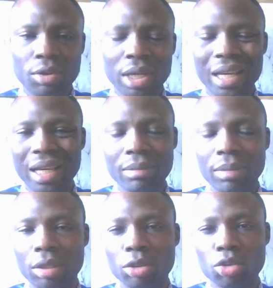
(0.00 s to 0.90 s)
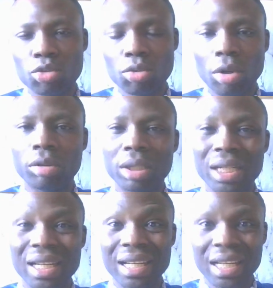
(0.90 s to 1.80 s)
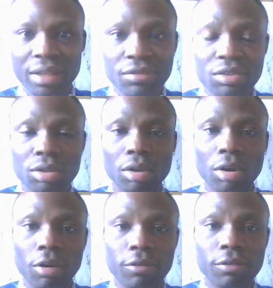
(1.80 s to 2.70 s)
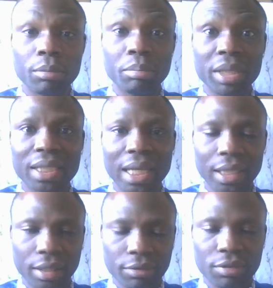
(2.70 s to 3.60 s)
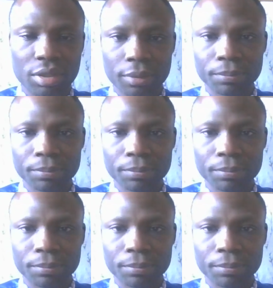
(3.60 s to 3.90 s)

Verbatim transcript: You can get about 2 or 3 leaves of bitter leaves.